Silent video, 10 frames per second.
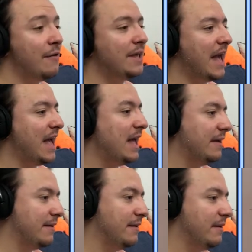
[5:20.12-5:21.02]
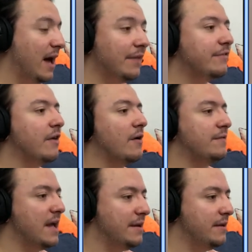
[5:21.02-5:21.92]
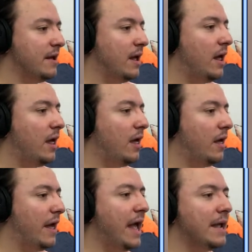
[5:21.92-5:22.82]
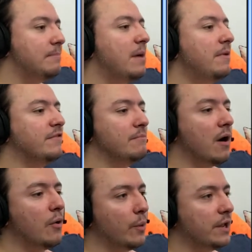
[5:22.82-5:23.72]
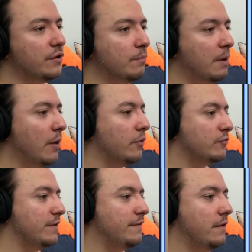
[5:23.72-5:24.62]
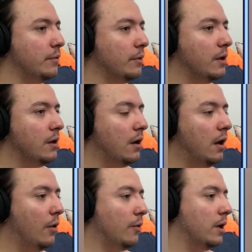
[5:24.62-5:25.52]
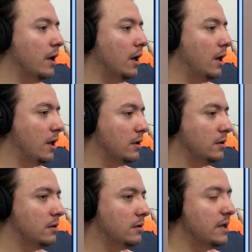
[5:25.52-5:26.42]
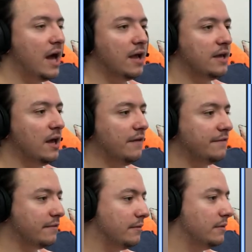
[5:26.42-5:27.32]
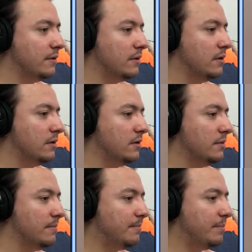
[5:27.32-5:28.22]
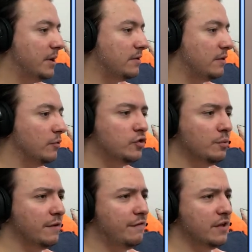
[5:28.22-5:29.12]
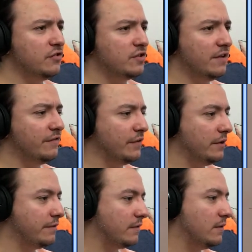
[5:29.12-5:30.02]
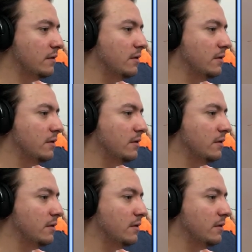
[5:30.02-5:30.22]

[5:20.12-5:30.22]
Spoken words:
Okay. I'll start then. Hey, maybe tomorrow we can do poetry too. Yeah, I guess. But don't you want to finish this first?